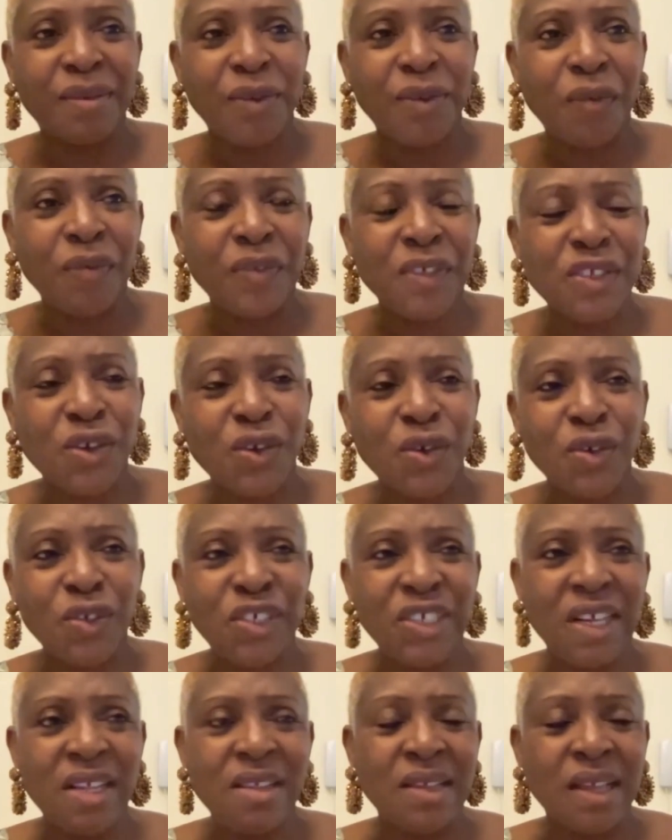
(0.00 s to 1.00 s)
Nova
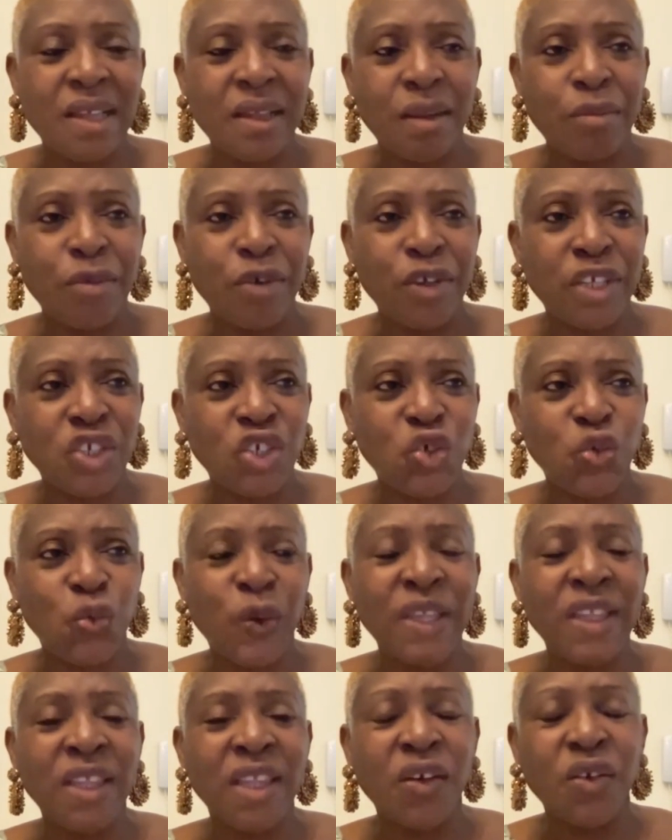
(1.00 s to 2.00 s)
Scotians and the British
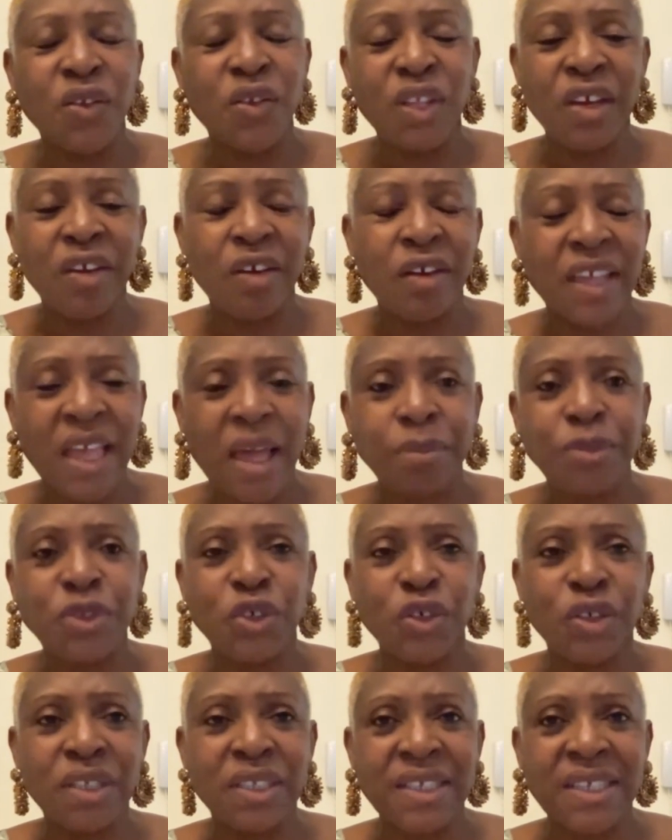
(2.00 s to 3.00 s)
went down there,
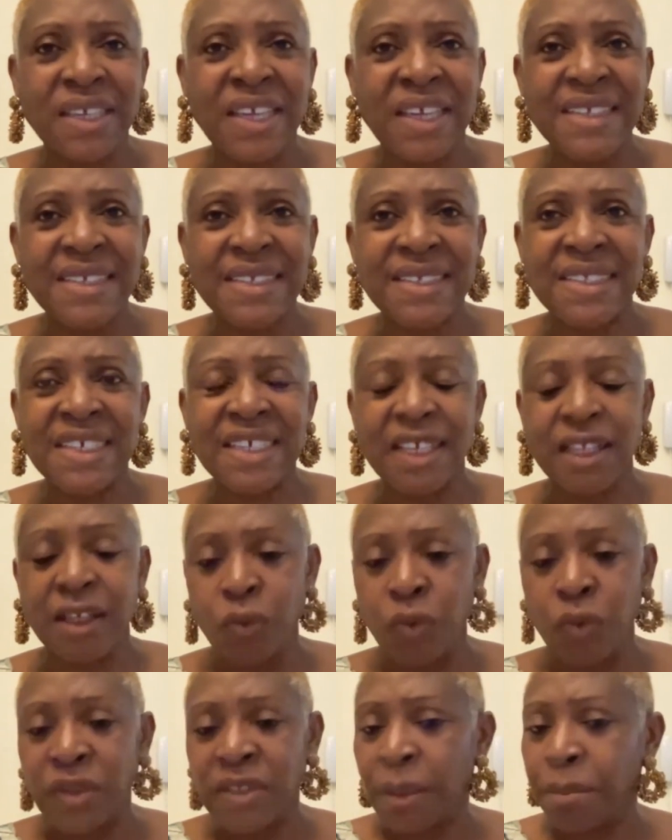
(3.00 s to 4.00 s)
captured Castine.
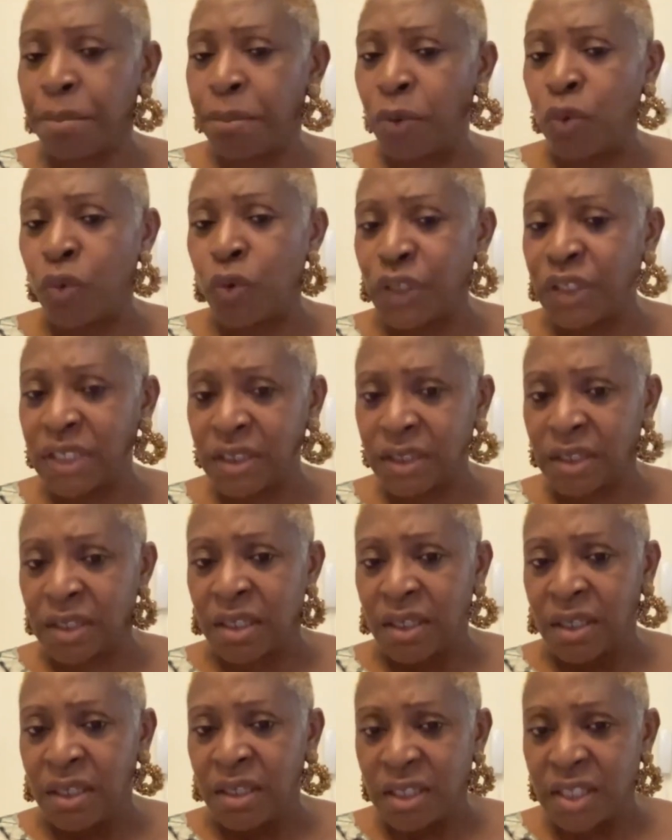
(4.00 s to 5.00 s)
It was a port
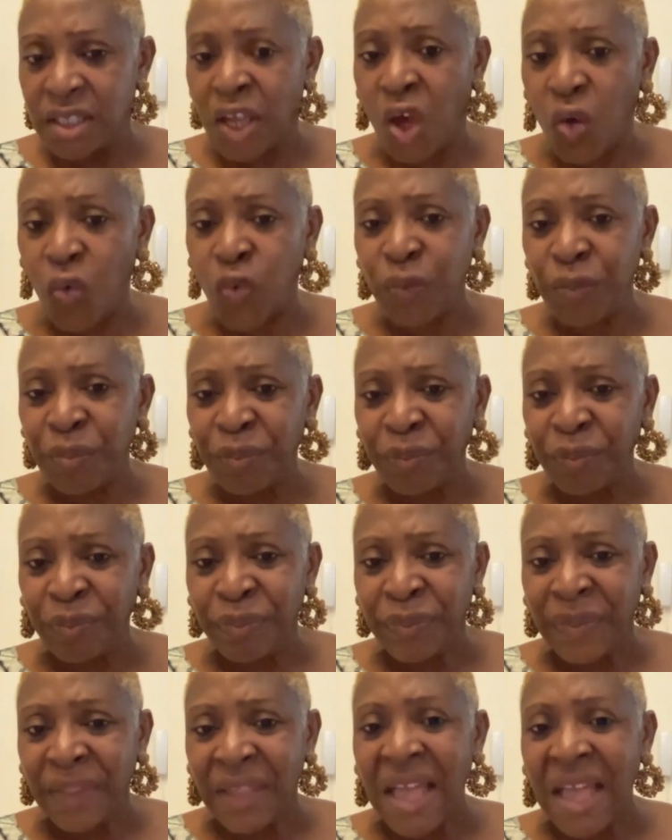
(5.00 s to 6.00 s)
town,
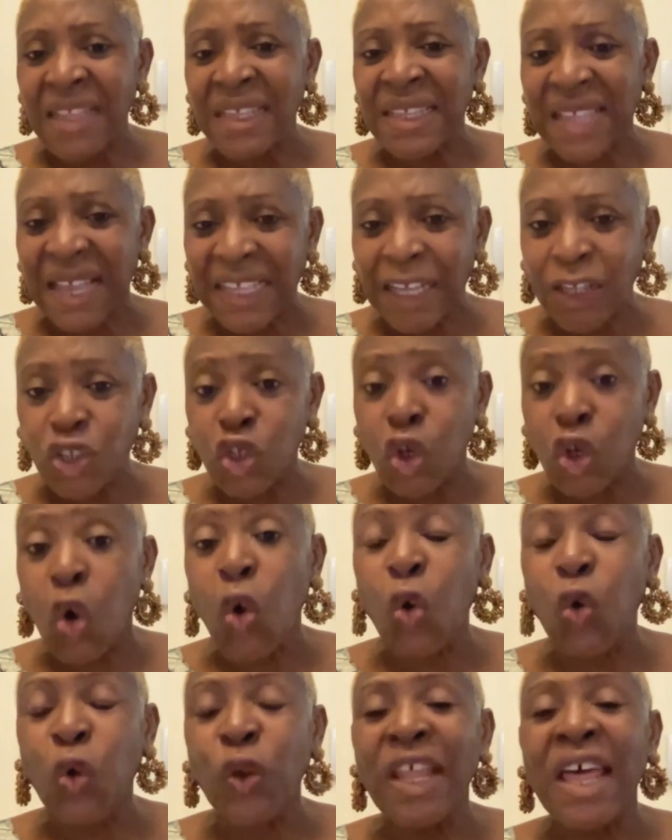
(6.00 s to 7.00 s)
and it had a
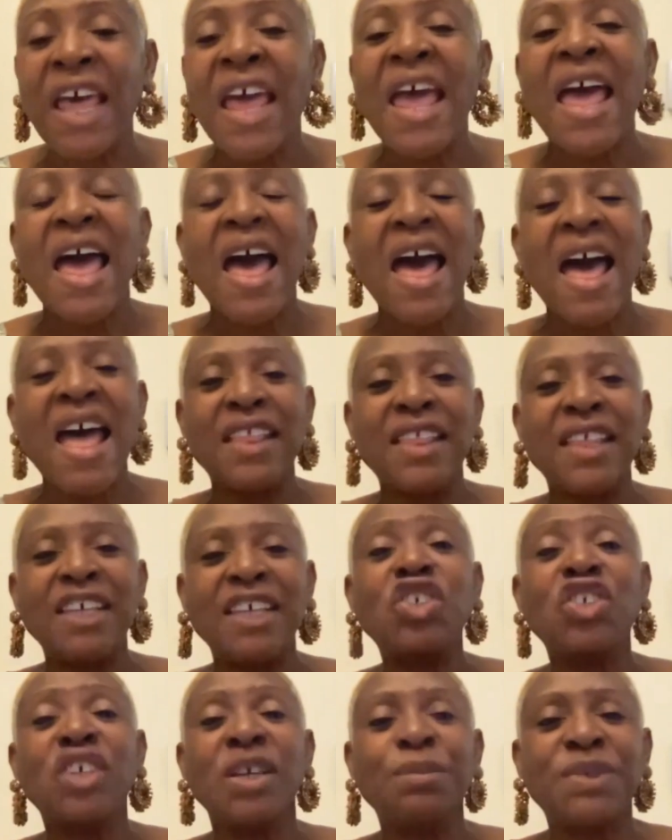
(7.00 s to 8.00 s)
toll. And the
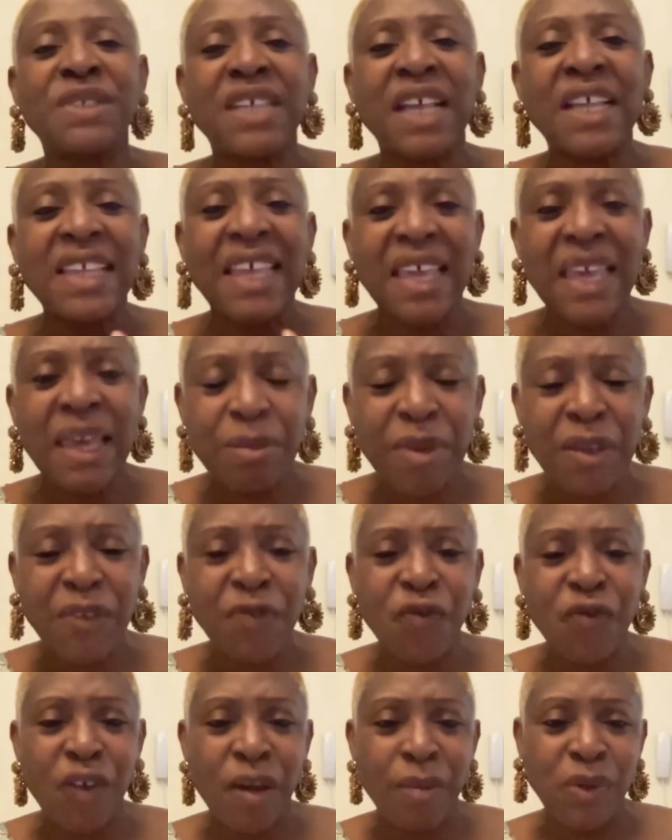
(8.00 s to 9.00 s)
ships that came in
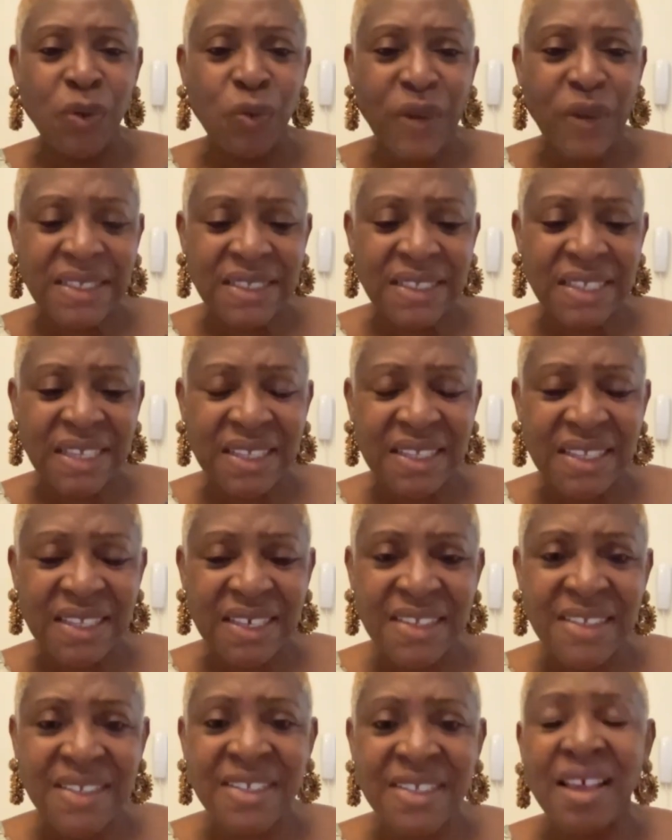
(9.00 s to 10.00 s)
from the West
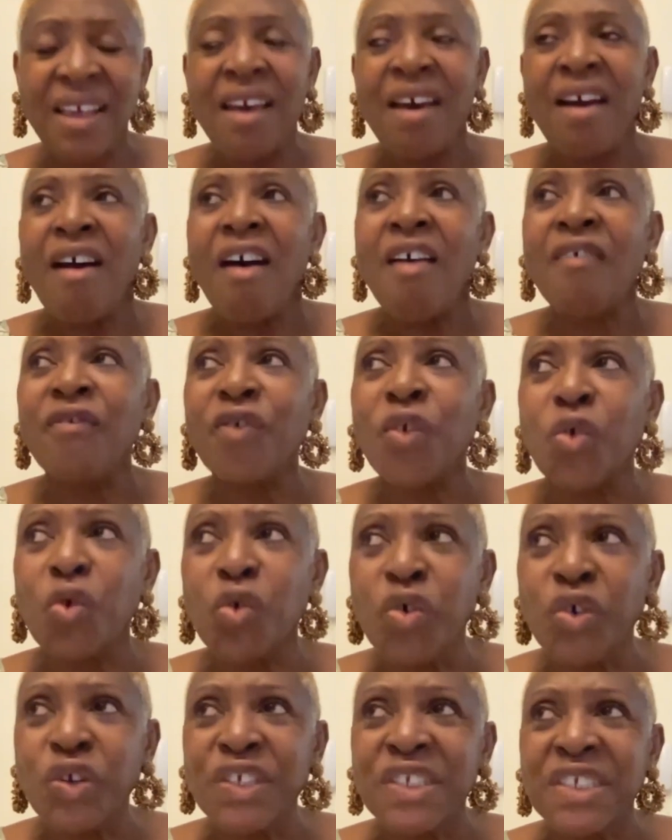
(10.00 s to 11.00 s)
Indies, of
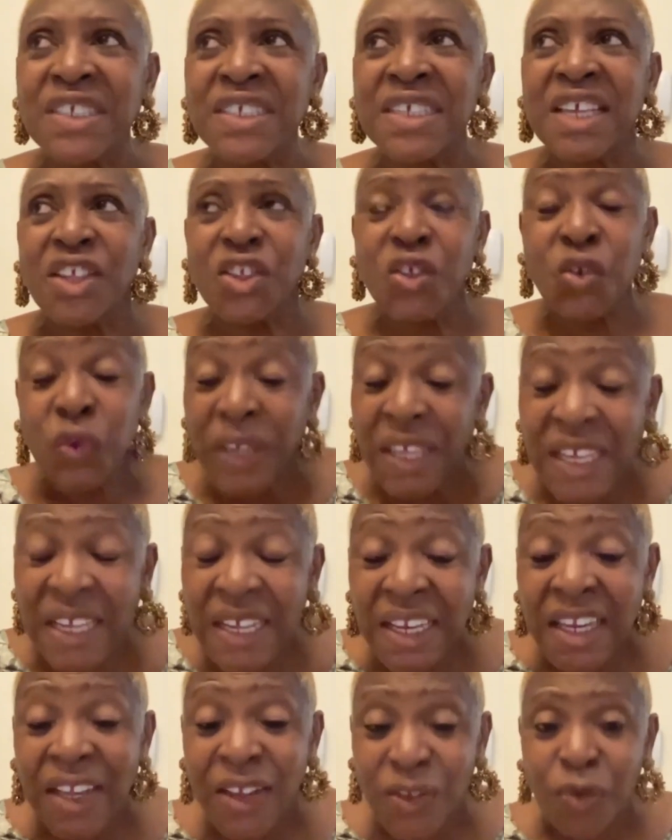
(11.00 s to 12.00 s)
course, New
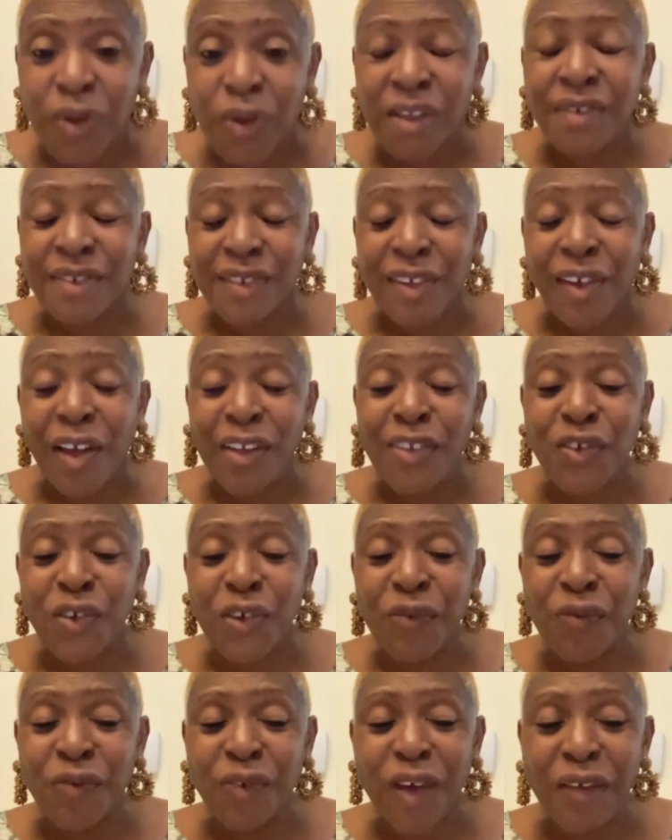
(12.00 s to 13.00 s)
England was also
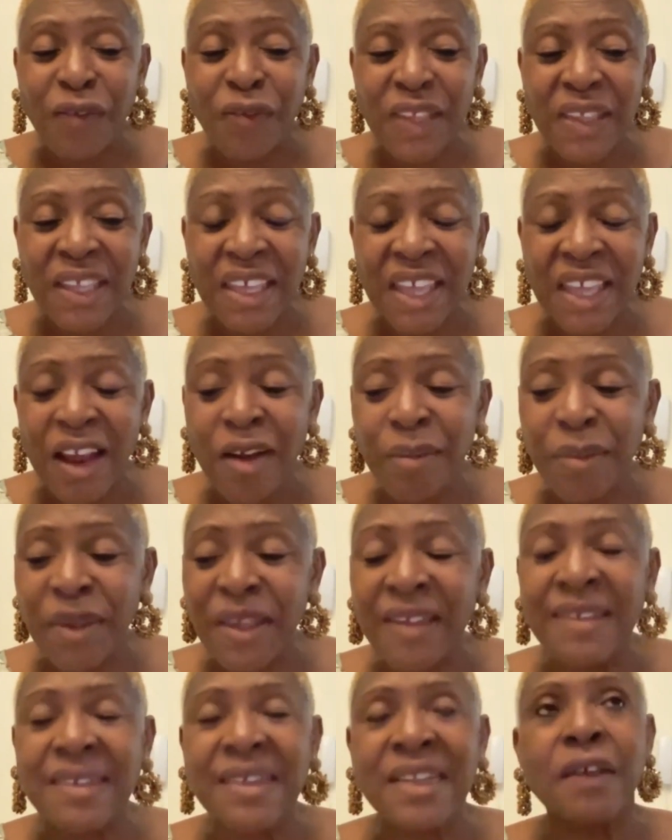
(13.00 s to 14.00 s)
involved in the
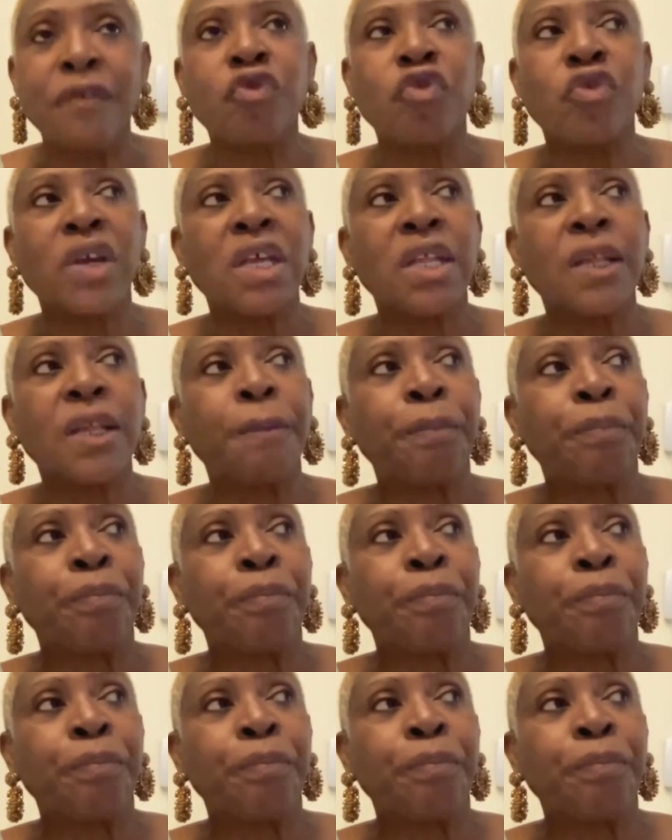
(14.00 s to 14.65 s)
Caribbean slave trade.